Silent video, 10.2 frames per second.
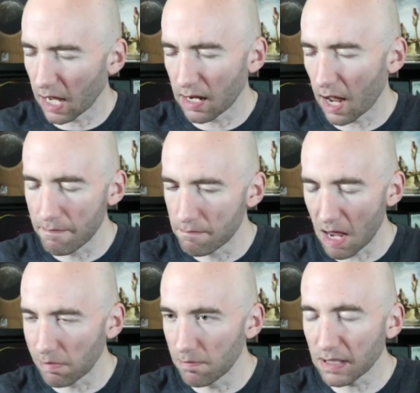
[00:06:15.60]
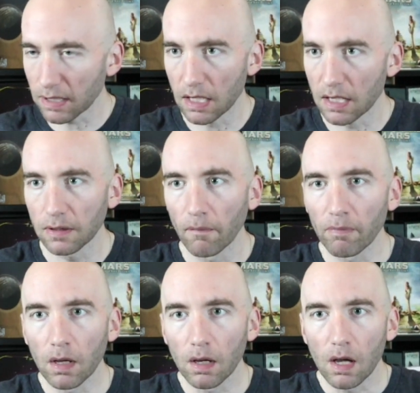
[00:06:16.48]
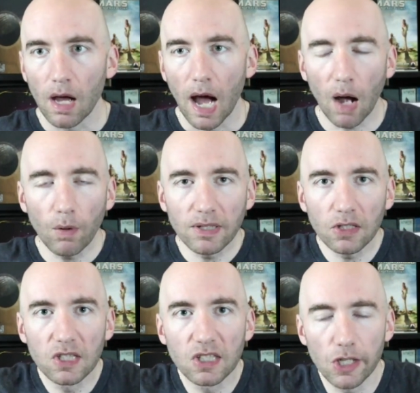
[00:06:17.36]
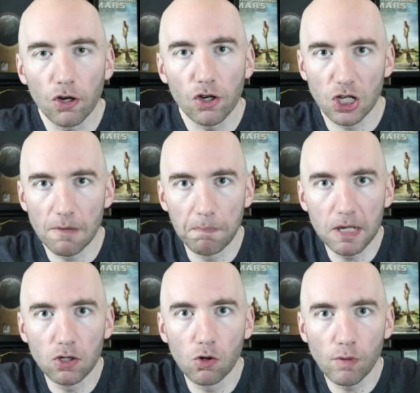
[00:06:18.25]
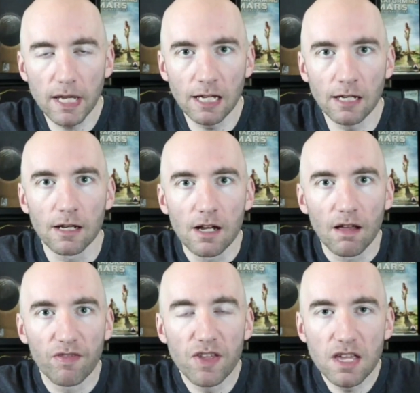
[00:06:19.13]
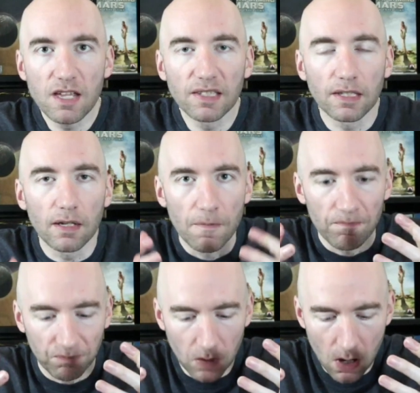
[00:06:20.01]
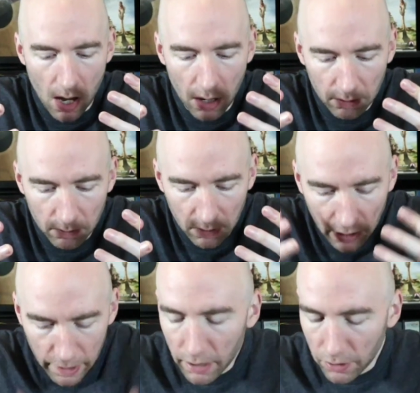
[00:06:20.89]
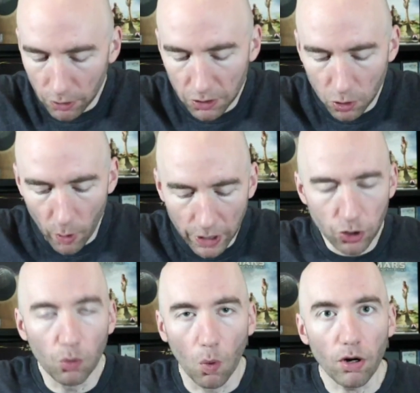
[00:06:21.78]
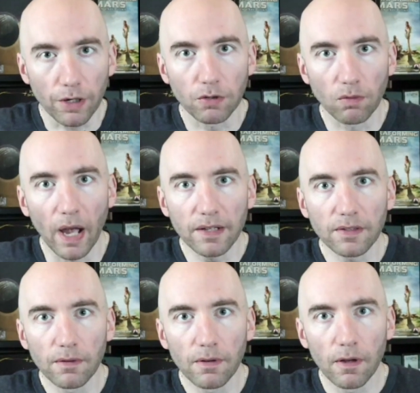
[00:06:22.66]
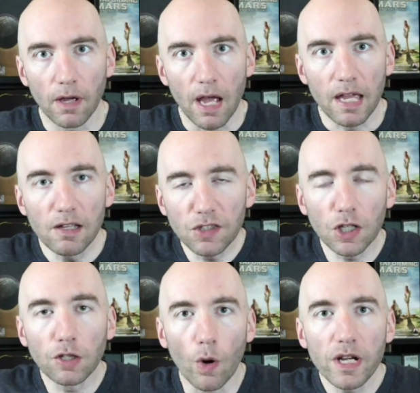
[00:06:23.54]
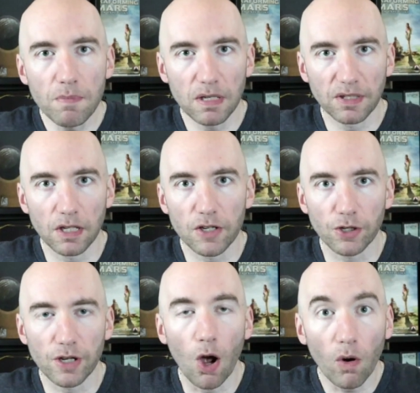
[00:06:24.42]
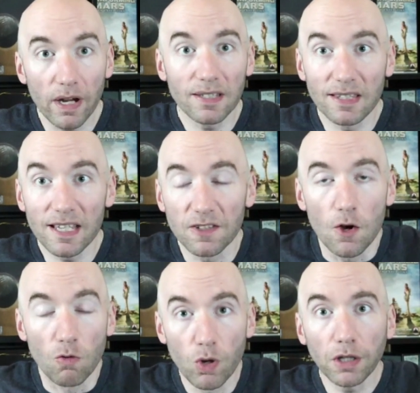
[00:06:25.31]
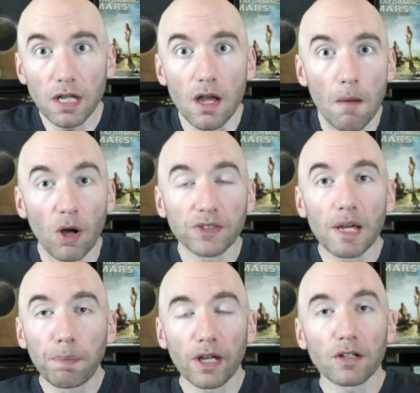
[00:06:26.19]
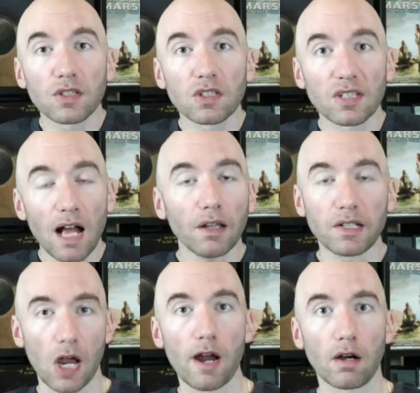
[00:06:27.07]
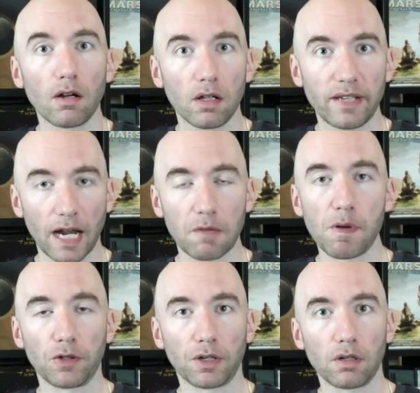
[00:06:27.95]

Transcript: I'm maybe missing this, how is the synergy between these characters going to work, right? Is there going to be synergy, or is this really multiplayer solitaire deck builder?